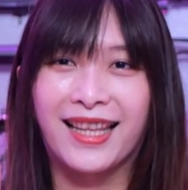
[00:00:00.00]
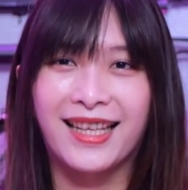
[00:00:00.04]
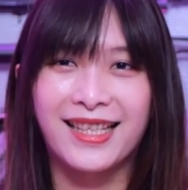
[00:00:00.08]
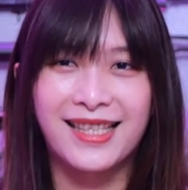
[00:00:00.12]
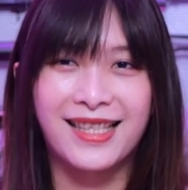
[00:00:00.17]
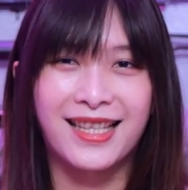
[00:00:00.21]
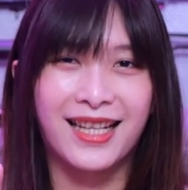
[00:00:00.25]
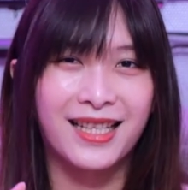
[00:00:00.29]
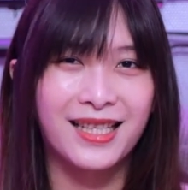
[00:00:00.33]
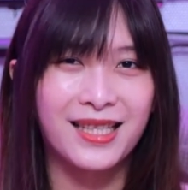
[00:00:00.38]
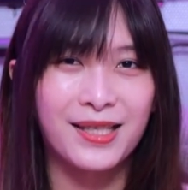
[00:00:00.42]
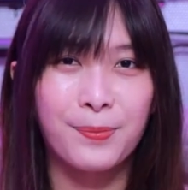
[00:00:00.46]

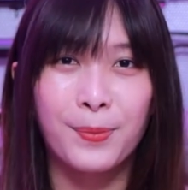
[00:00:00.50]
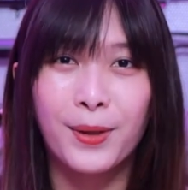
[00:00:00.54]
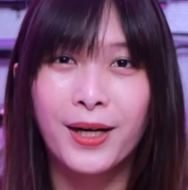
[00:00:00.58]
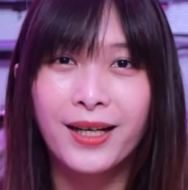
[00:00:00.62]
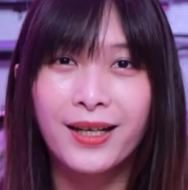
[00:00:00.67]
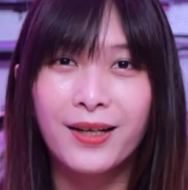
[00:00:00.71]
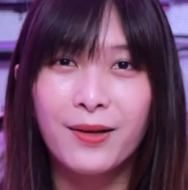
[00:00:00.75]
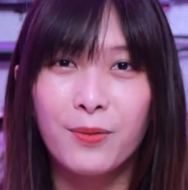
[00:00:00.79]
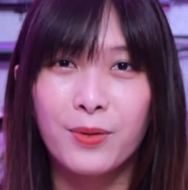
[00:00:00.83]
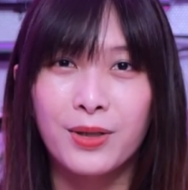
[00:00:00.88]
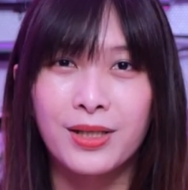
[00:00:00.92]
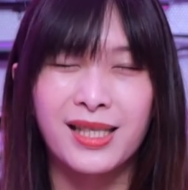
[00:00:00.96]
that's on the
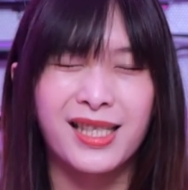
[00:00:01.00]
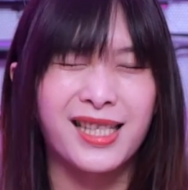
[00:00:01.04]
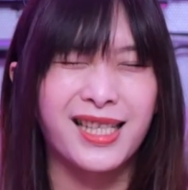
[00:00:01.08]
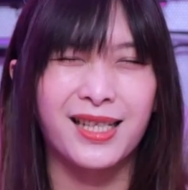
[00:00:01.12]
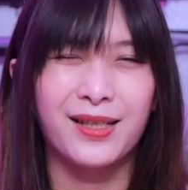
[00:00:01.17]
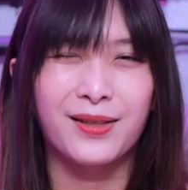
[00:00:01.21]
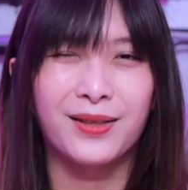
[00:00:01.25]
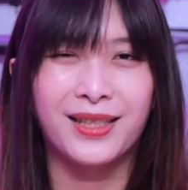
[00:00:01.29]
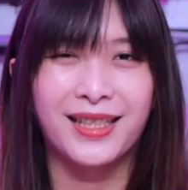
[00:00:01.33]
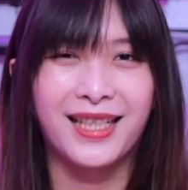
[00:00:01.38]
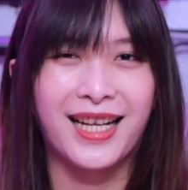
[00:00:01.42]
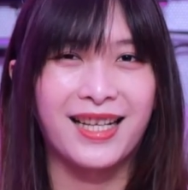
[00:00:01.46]
spear. We'll see
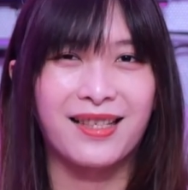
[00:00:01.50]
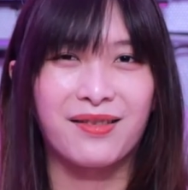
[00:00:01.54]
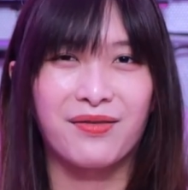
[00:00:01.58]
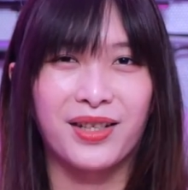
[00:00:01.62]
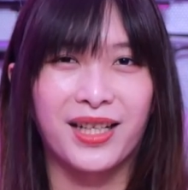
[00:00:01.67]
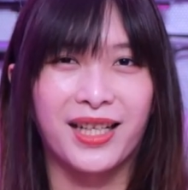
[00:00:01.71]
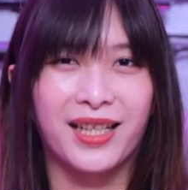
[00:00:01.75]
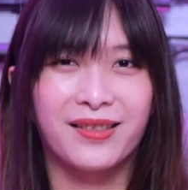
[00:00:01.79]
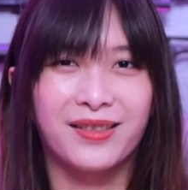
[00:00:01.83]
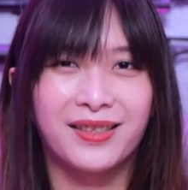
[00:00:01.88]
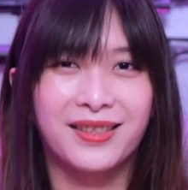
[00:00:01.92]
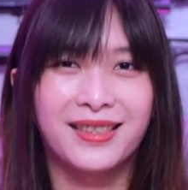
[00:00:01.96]
you in the next
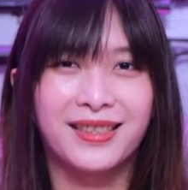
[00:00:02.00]
video.